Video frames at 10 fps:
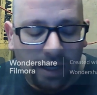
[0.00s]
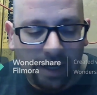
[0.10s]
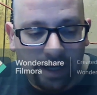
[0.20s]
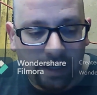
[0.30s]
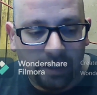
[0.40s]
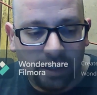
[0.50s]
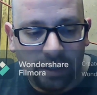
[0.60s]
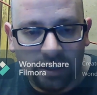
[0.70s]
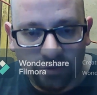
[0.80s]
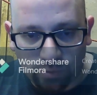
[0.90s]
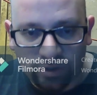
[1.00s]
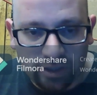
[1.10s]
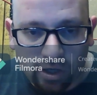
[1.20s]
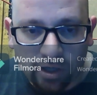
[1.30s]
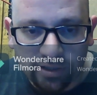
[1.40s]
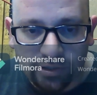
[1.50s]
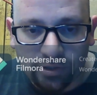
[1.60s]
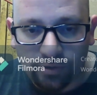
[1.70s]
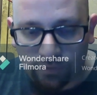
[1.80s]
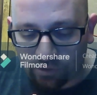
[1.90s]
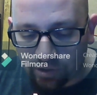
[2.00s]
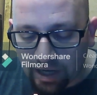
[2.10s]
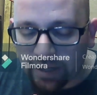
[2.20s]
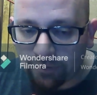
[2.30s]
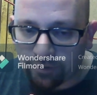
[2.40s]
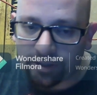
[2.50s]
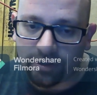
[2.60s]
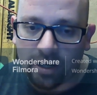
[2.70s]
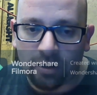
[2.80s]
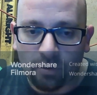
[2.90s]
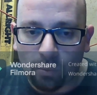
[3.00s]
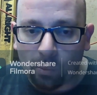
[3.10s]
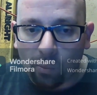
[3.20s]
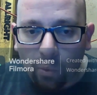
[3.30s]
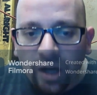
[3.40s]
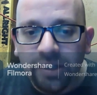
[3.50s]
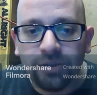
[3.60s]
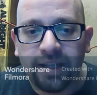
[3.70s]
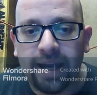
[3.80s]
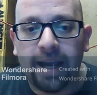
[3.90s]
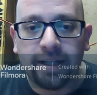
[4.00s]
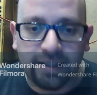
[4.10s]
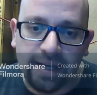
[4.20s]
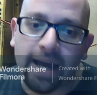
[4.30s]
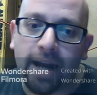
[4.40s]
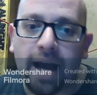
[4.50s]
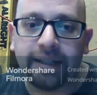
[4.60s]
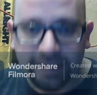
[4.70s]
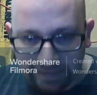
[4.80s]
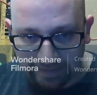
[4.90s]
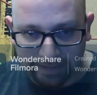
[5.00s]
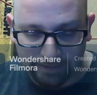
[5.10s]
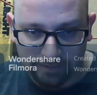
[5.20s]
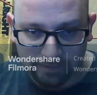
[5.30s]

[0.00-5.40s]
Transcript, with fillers: And it's really hard to try to figure out what you can and cannot eat.